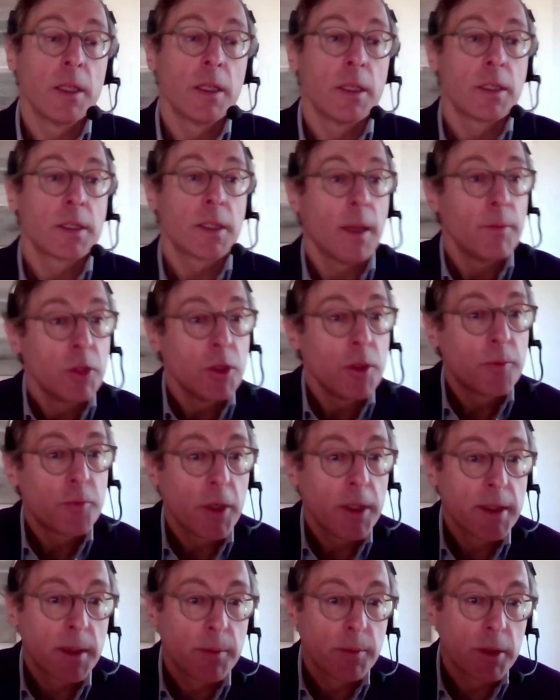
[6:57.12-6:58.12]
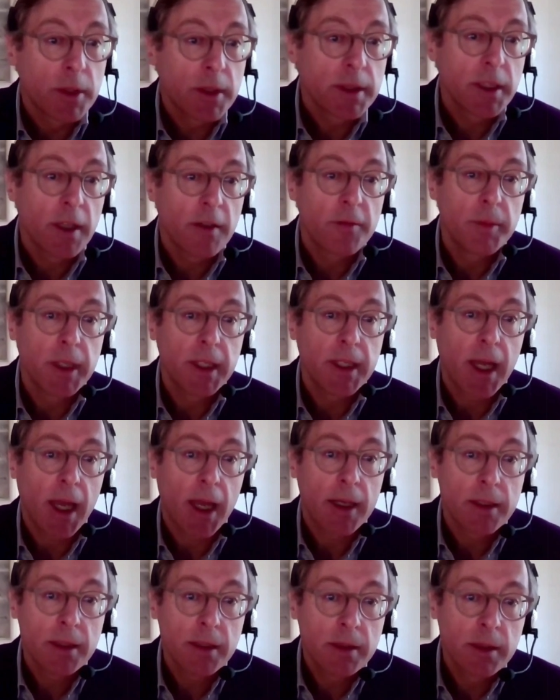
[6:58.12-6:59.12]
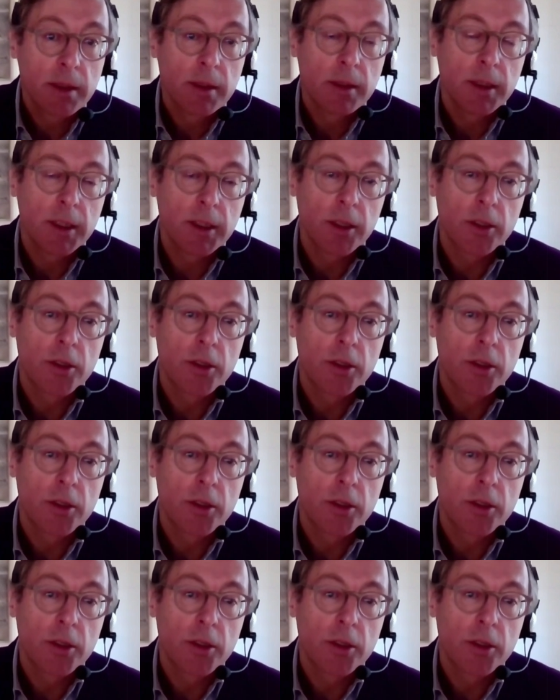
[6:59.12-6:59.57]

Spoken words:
Some new principles have been added in the